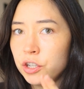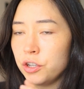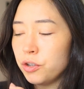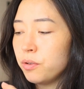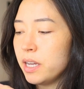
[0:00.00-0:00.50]

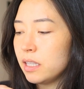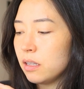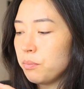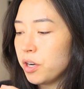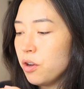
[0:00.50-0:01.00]
II. It's
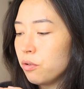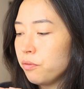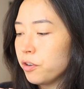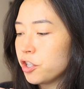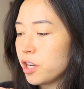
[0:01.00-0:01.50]
a pretty
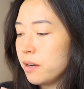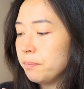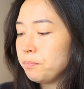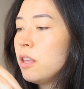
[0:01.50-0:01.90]
old version.